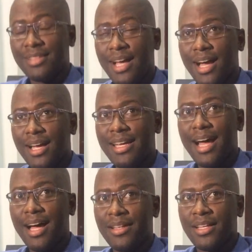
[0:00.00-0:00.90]

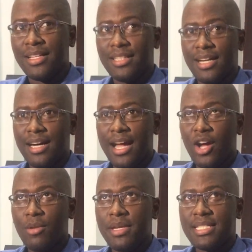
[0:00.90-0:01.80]
Yeah. The
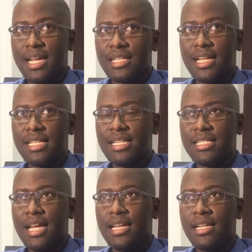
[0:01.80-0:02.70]
Economic Saturday
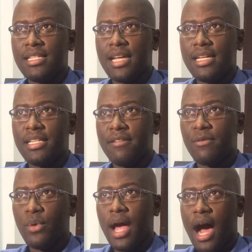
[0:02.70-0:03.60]
is an
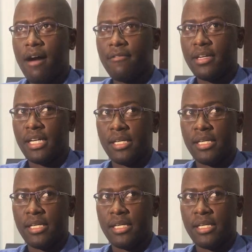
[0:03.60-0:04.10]
initiative we have